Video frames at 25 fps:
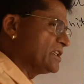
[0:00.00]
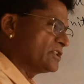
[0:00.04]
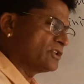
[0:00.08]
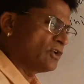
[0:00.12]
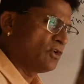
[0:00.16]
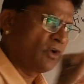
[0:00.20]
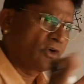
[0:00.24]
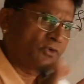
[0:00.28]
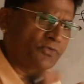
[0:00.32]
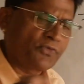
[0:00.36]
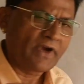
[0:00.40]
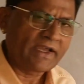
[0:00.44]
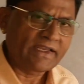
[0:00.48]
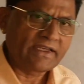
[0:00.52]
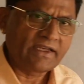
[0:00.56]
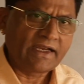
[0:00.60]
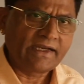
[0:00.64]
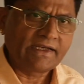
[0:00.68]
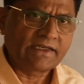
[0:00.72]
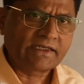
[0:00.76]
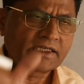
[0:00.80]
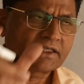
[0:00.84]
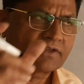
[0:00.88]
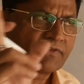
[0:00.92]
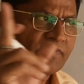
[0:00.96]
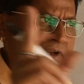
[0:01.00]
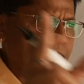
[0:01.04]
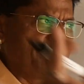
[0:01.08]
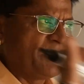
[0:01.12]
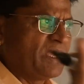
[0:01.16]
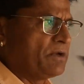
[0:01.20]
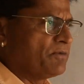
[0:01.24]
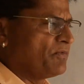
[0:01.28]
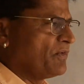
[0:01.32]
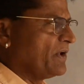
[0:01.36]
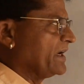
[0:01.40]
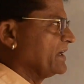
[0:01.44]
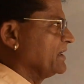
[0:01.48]
is not finite, it will be
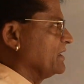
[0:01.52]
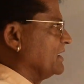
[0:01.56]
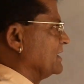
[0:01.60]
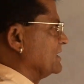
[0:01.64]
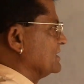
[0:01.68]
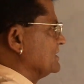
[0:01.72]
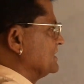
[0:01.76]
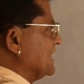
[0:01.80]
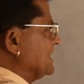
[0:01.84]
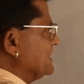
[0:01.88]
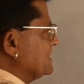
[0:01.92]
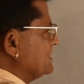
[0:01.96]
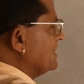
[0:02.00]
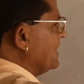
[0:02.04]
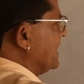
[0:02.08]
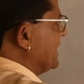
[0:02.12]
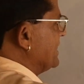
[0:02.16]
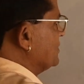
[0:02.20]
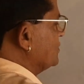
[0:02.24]
infinite. That